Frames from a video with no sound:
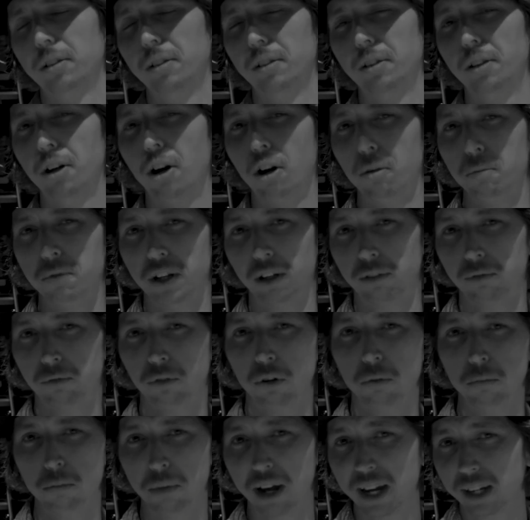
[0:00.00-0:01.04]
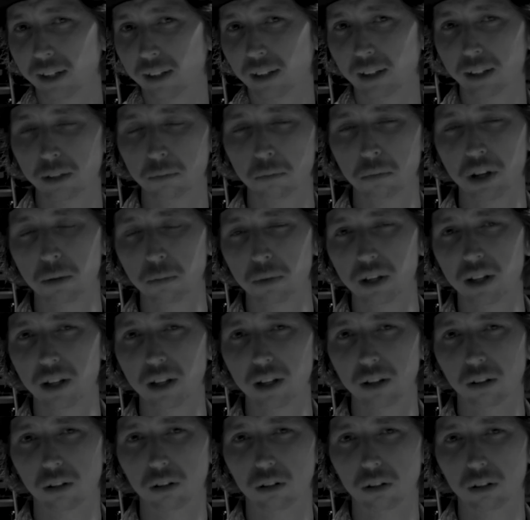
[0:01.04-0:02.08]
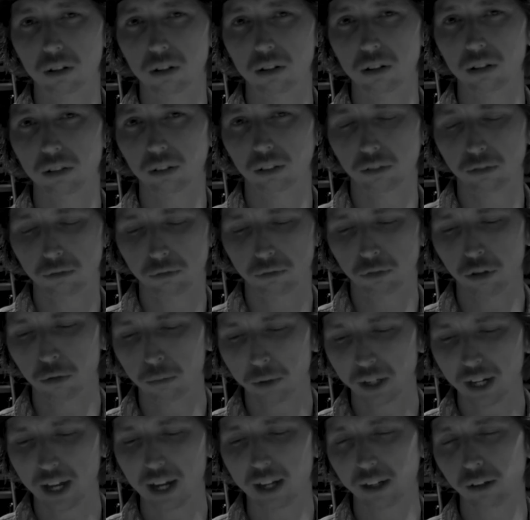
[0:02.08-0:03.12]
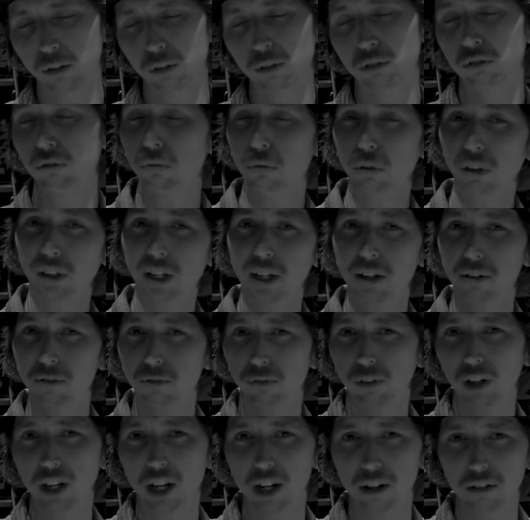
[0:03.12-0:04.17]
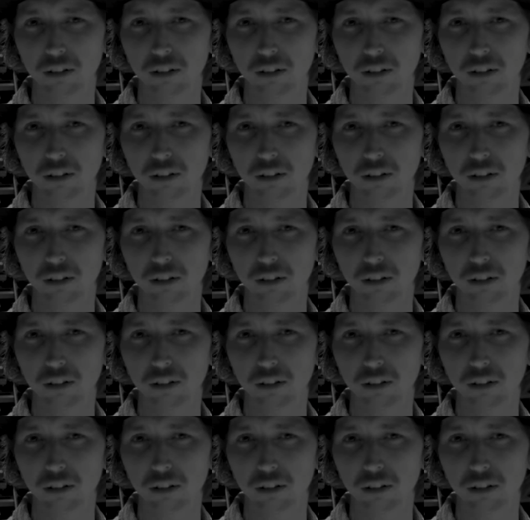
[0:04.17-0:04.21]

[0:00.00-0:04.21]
the object from backlit maybe, or from an angle so you get a flare.